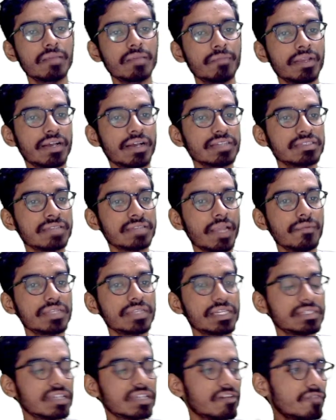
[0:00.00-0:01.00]
because
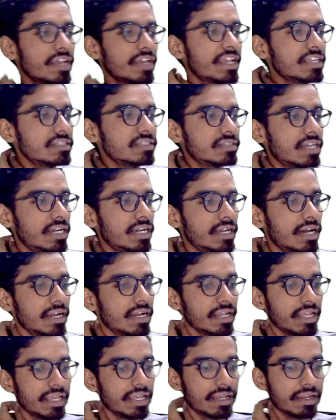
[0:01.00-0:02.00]
divergence of a is del
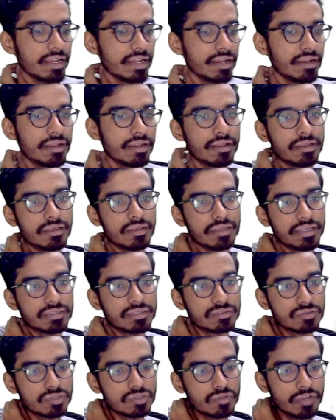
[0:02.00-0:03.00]
dot a, right?
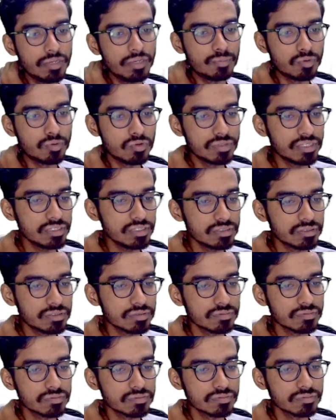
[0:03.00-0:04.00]
So we'll prove this.
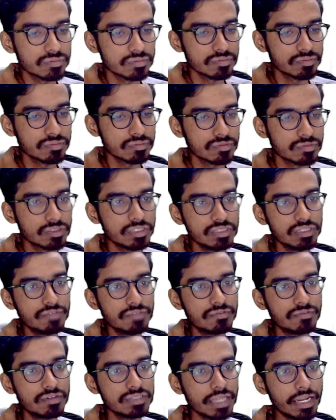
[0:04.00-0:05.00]
This is the
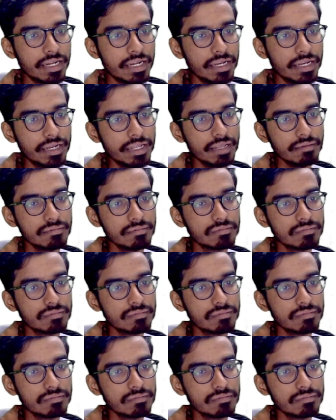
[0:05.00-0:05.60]
first identity.